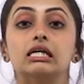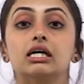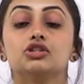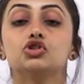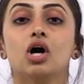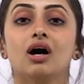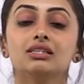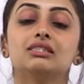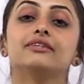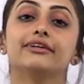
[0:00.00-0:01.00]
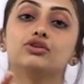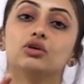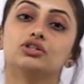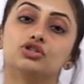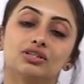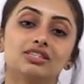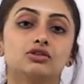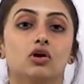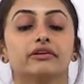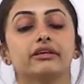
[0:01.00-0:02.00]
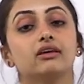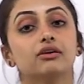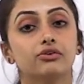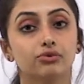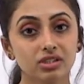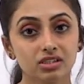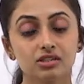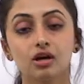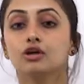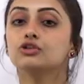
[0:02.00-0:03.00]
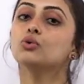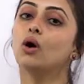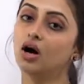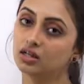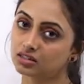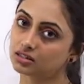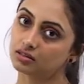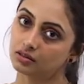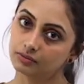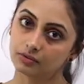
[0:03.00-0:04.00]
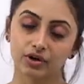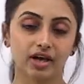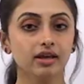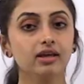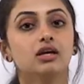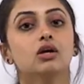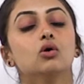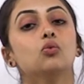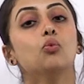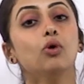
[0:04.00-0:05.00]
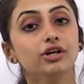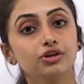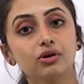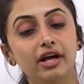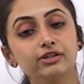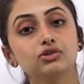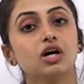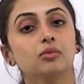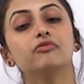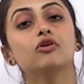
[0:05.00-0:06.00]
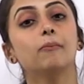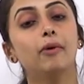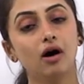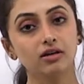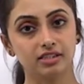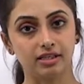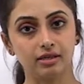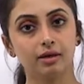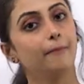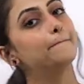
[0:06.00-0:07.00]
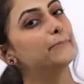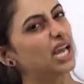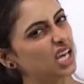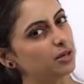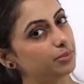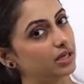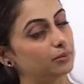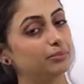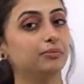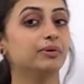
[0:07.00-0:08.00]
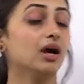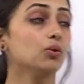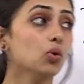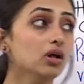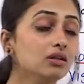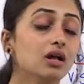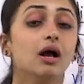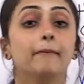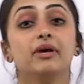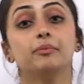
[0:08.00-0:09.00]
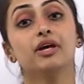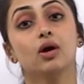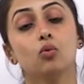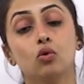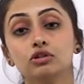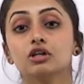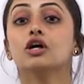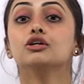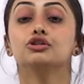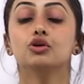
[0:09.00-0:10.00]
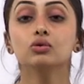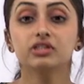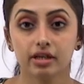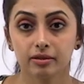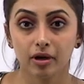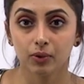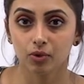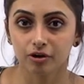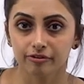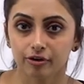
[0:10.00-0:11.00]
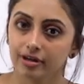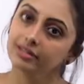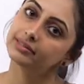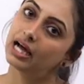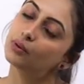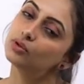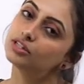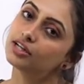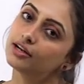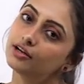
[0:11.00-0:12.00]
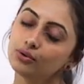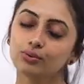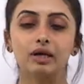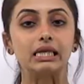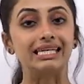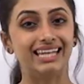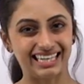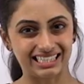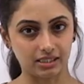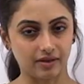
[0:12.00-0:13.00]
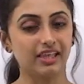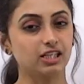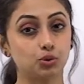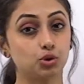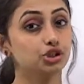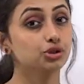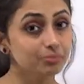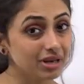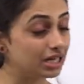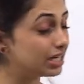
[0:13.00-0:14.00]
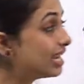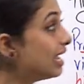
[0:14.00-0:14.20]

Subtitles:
A chance that you're just not taking a risk to answer, okay? Would you like to come for a party? Maybe. Maybe I will. Maybe I won't. Don't take my word for it. I will tell you later. That's what you mean.